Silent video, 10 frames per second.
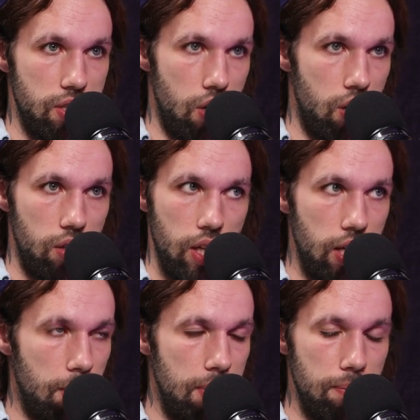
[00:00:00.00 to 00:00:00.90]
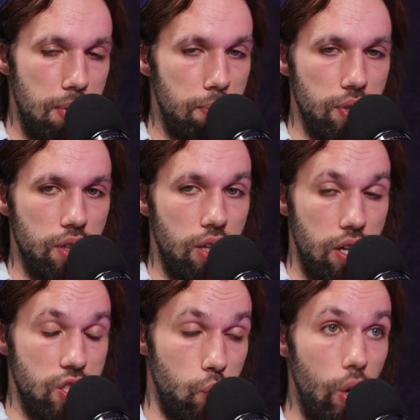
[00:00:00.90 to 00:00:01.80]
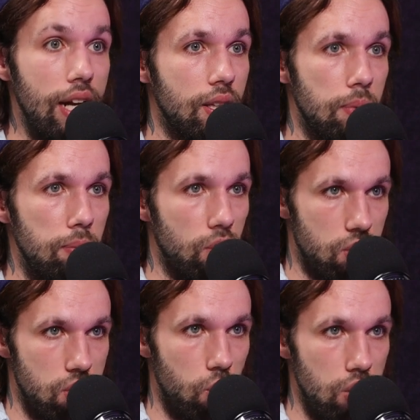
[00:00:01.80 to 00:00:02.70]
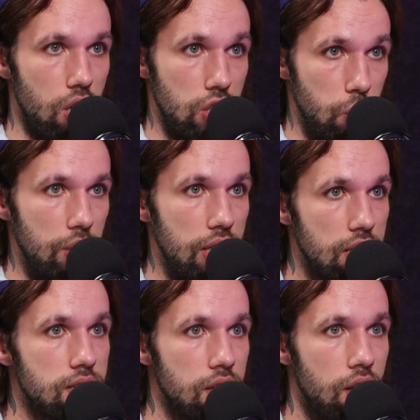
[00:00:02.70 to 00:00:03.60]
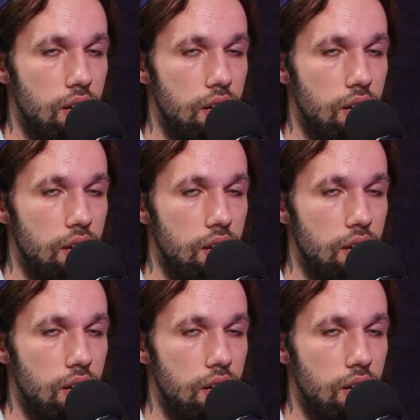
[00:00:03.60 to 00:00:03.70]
things are. Like, I mean, people are, and it's great that people are so young doing this,